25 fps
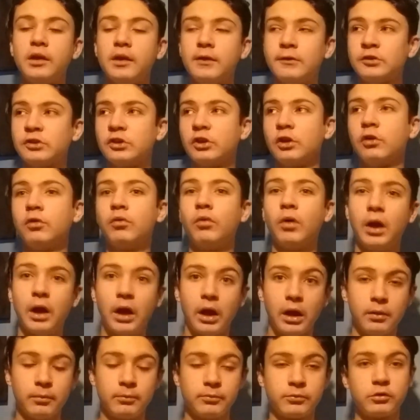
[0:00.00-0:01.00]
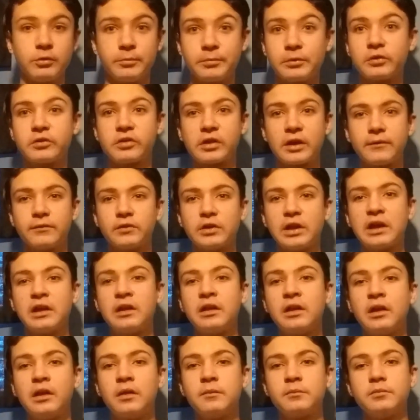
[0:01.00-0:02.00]
If so, I'm super excited for
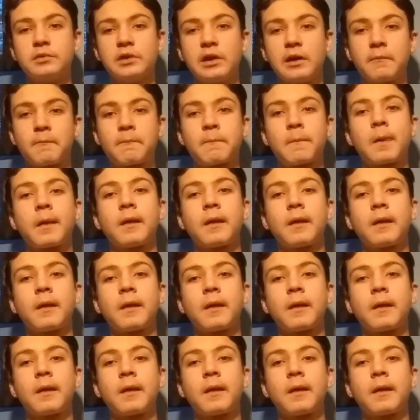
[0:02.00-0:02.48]
that. But yeah.